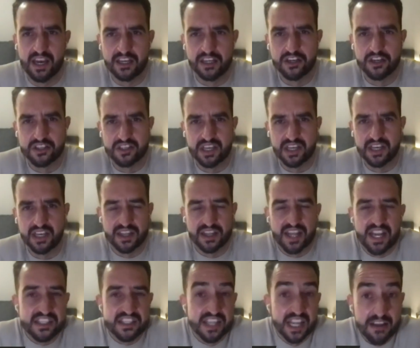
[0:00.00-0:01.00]
And you just think,
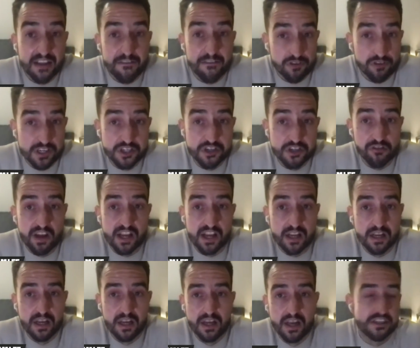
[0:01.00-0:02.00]
that's the leverage you're in.
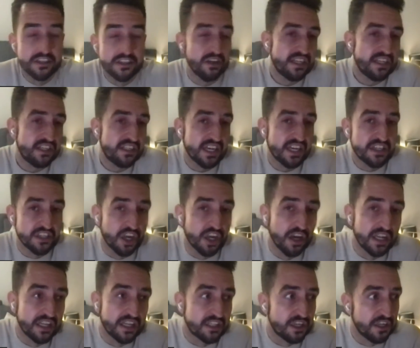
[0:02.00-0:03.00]
So let's say
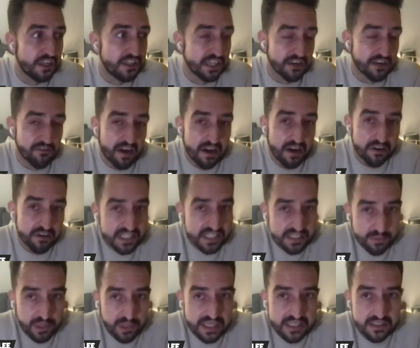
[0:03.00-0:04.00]
Sterling turns it around as
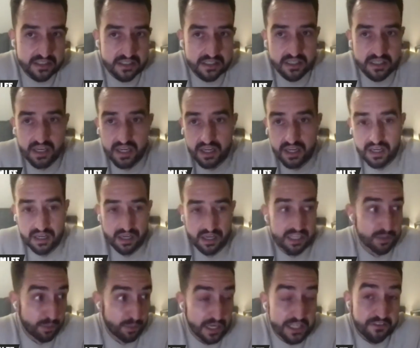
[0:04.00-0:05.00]
a blitz.
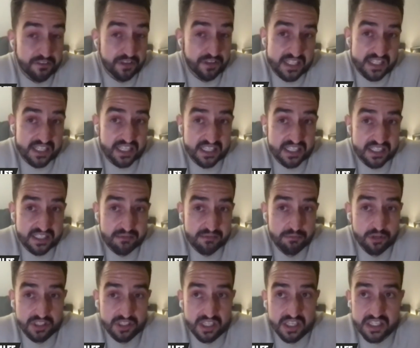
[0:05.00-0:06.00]
As a blitz for the last 6
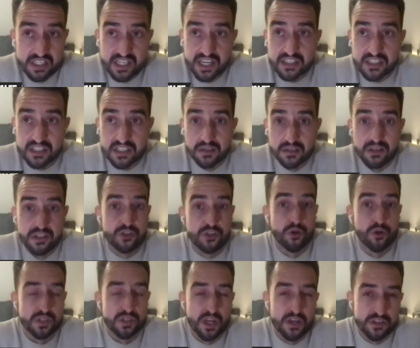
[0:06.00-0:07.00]
months of the season,
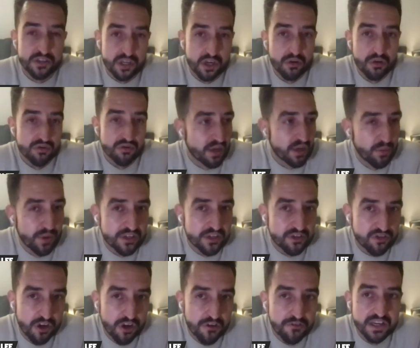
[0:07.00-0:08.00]
scores loads of goals, they win
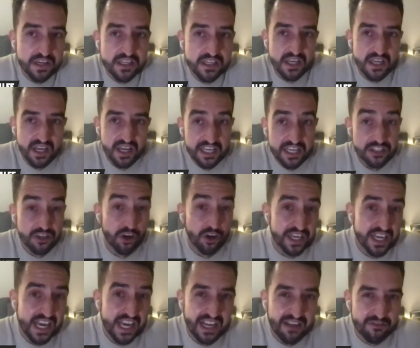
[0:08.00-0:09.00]
trophies. He's got a
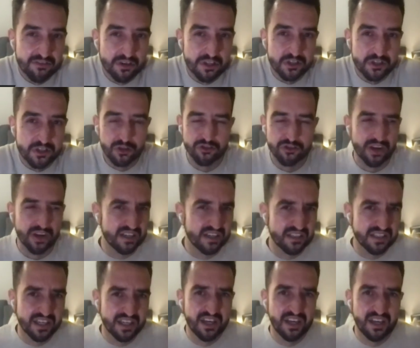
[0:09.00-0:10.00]
year left on his
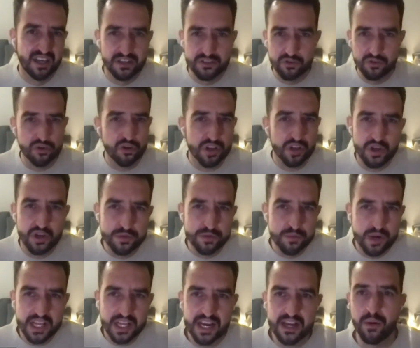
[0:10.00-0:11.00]
contract. He's already on huge
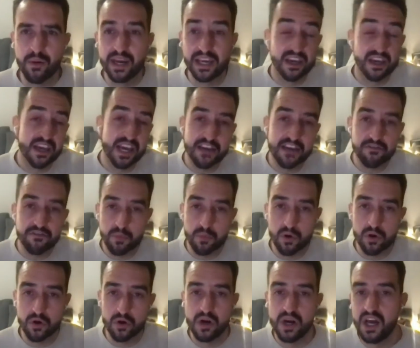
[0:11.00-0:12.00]
money anyway. He could get even
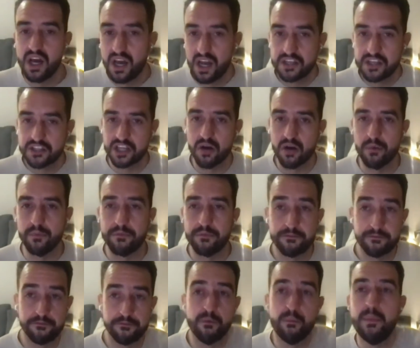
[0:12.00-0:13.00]
more. So
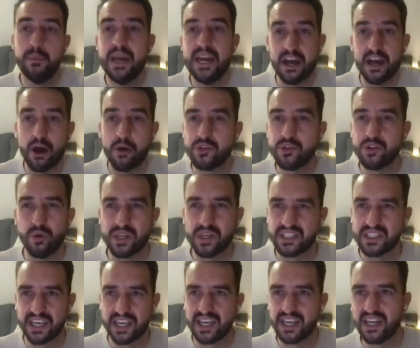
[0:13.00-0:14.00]
for me, I was always
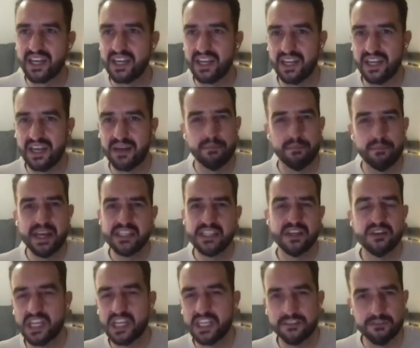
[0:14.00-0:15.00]
thinking it makes
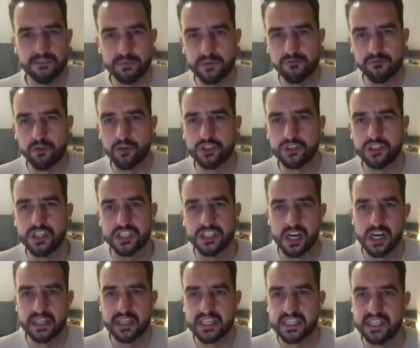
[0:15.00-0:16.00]
no sense for him to rush to
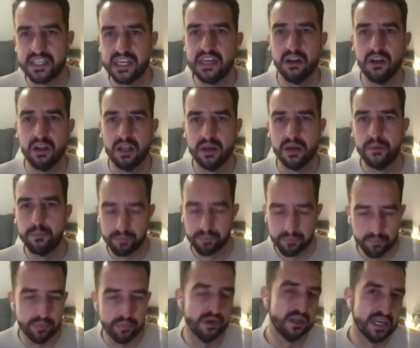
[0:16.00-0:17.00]
sign this deal.
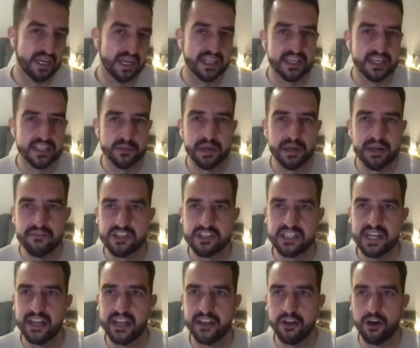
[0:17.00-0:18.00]
But yeah, there's a bit of a
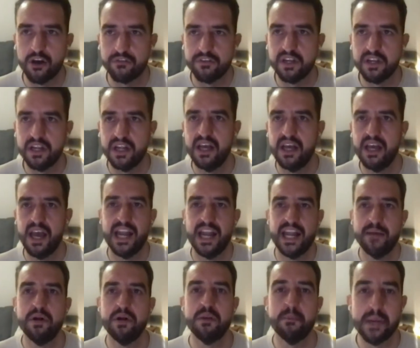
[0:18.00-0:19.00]
standoff, and
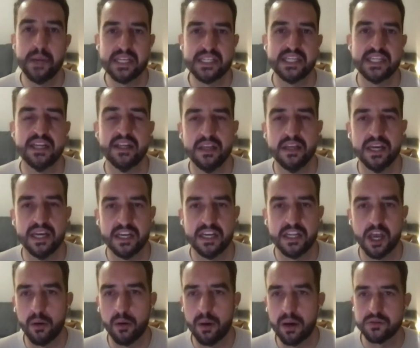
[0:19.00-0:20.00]
him admitting that he'd
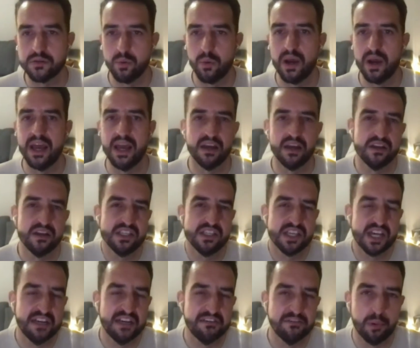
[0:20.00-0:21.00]
go elsewhere, because he's
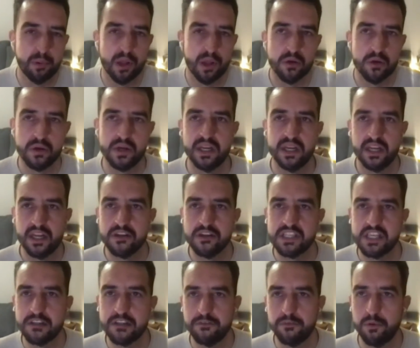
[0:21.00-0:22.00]
a clever bloke and he knows
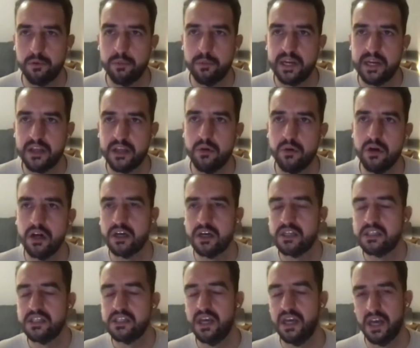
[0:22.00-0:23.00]
how the football media
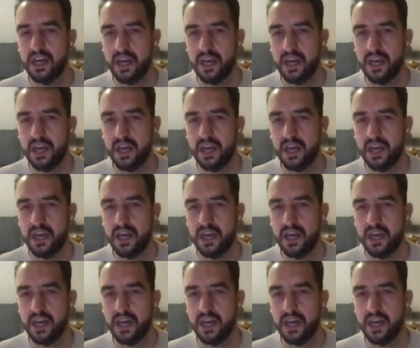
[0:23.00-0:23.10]
works.